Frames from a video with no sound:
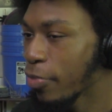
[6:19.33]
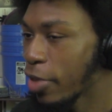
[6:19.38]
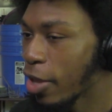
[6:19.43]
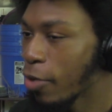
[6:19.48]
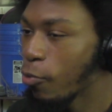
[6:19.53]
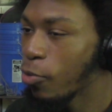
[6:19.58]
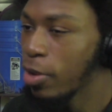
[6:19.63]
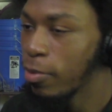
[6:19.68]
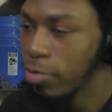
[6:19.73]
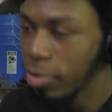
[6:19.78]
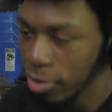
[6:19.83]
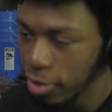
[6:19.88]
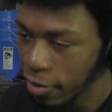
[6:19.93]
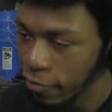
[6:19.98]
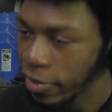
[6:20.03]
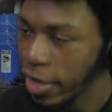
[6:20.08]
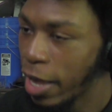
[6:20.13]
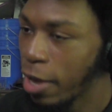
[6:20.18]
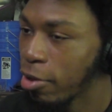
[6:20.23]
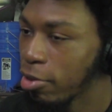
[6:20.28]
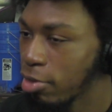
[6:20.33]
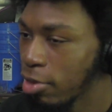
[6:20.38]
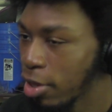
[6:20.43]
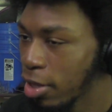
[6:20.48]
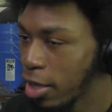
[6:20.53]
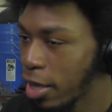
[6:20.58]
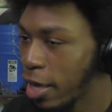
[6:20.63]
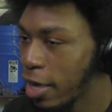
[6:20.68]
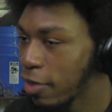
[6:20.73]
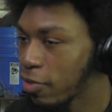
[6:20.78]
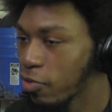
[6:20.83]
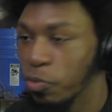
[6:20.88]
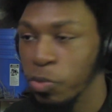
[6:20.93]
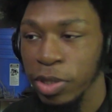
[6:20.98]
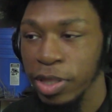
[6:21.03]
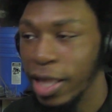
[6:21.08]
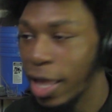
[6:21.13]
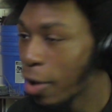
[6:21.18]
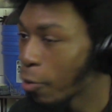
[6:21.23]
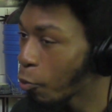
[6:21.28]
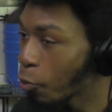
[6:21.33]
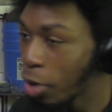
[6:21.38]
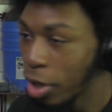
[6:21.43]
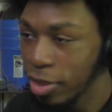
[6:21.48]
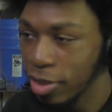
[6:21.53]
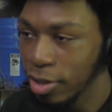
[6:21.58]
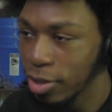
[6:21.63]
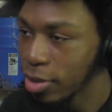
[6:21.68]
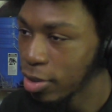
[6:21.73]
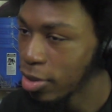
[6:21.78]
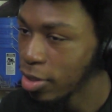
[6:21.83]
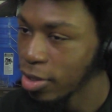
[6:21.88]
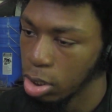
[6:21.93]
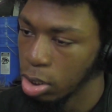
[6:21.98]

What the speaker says: And we believe that was the case when that wasn't.